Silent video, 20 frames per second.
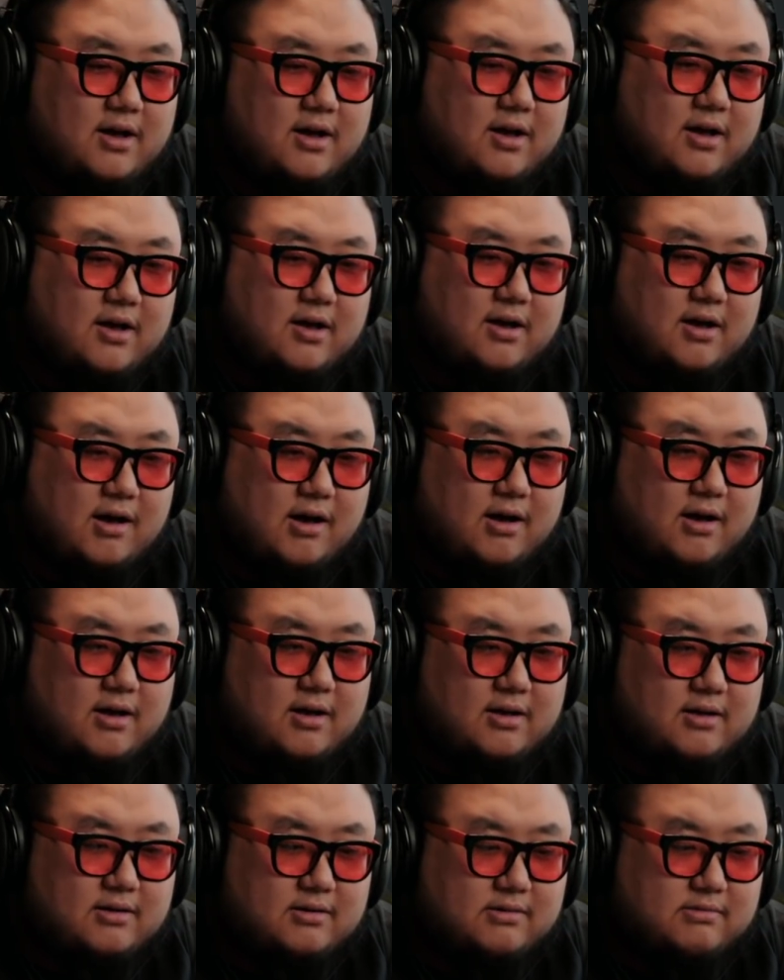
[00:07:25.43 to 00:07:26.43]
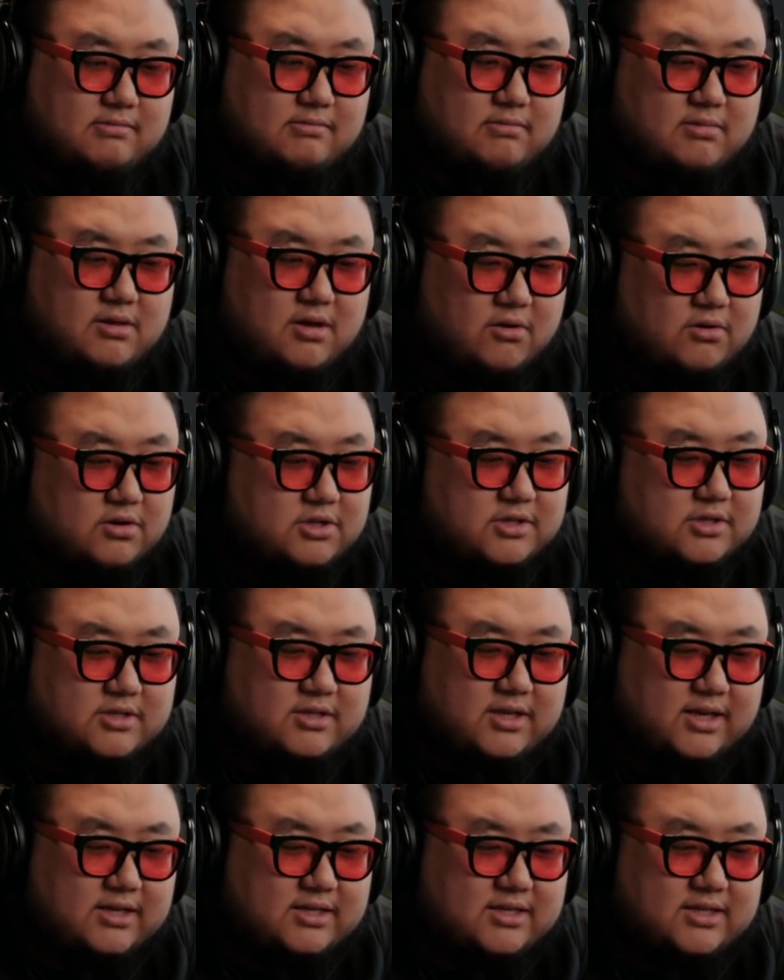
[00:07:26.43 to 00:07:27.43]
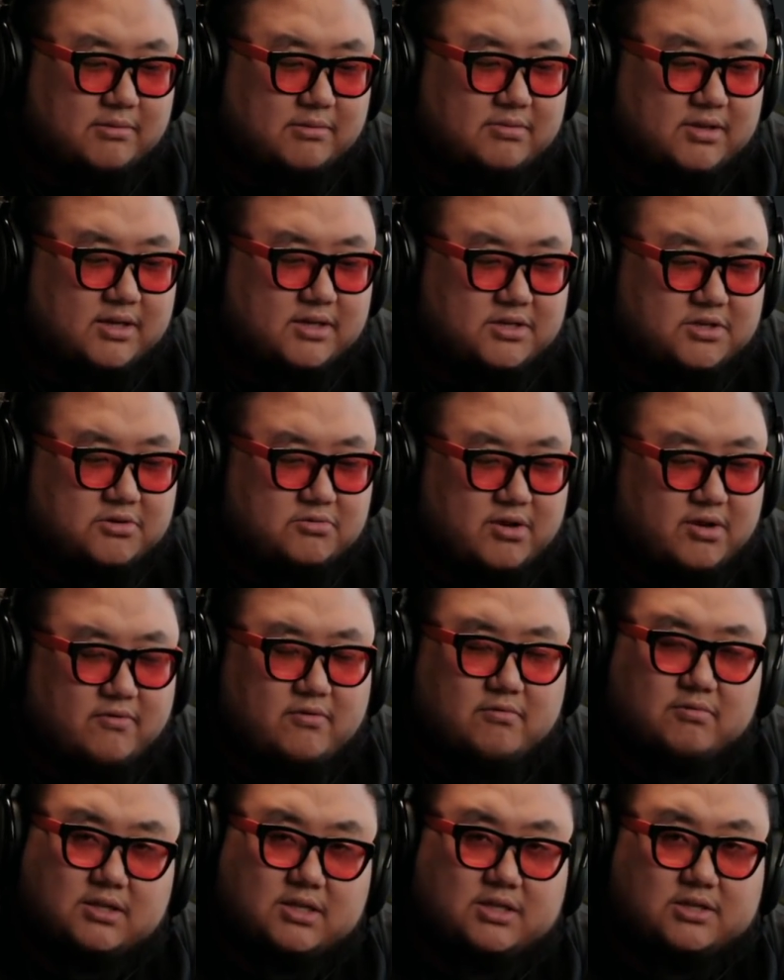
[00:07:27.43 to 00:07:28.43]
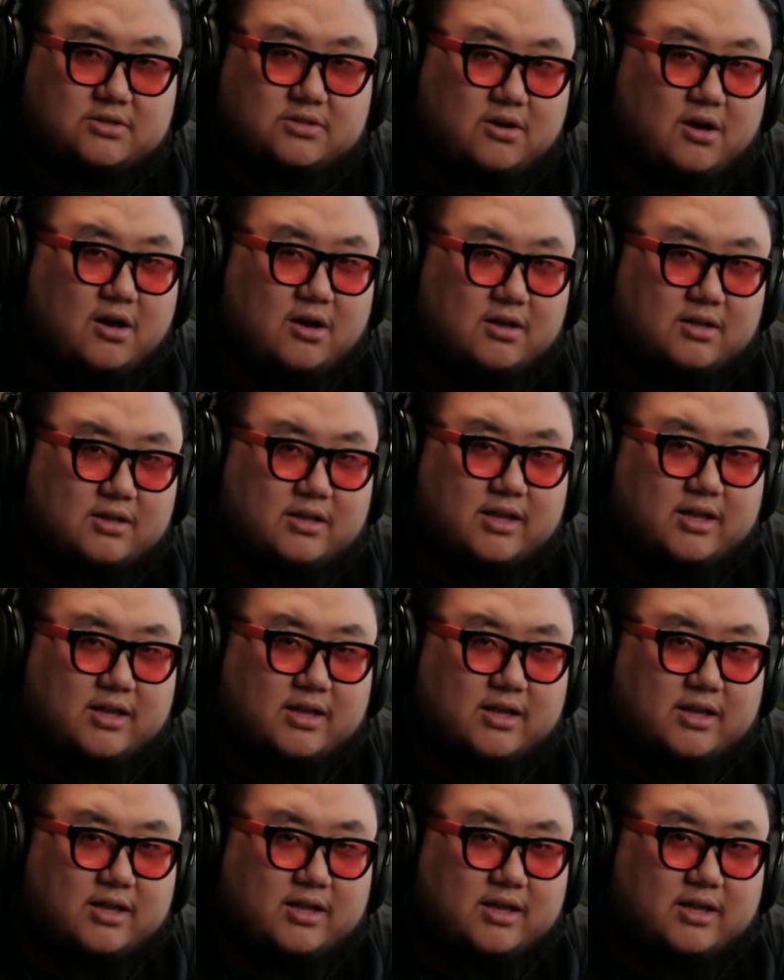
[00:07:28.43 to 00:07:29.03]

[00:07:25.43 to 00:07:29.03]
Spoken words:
there were just, like, some things you never really saw.